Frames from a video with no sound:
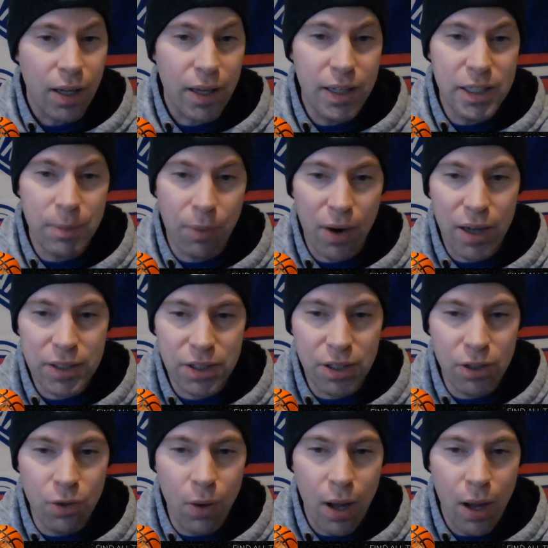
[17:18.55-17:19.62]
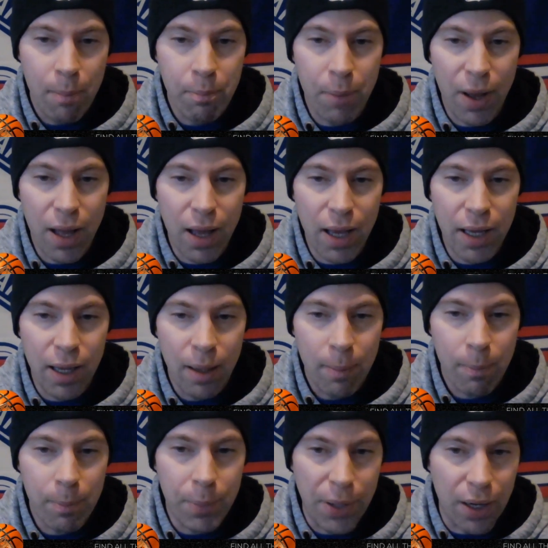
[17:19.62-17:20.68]
is brought to you by
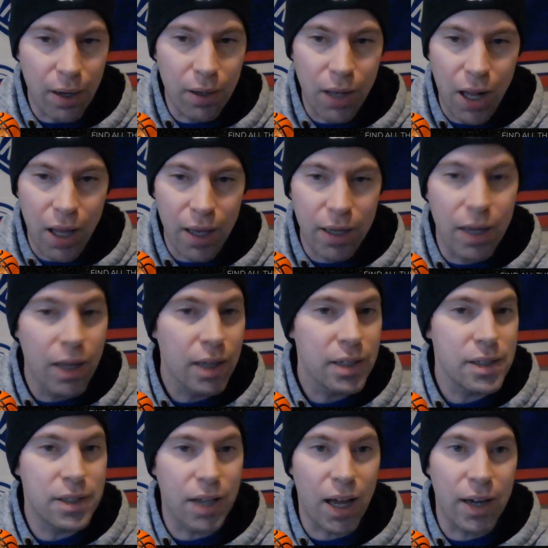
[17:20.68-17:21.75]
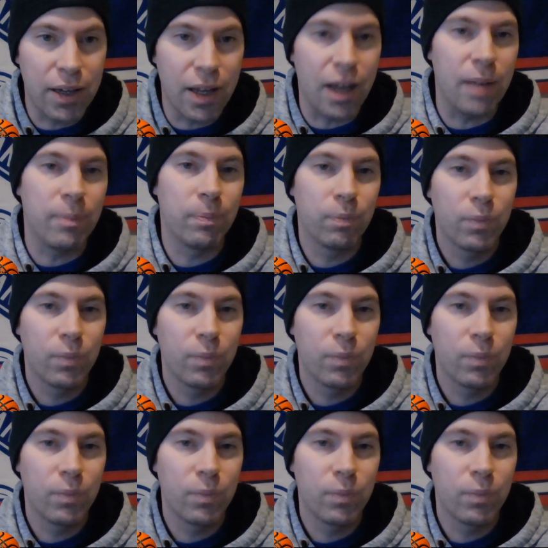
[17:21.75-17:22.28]
BetOnline.net.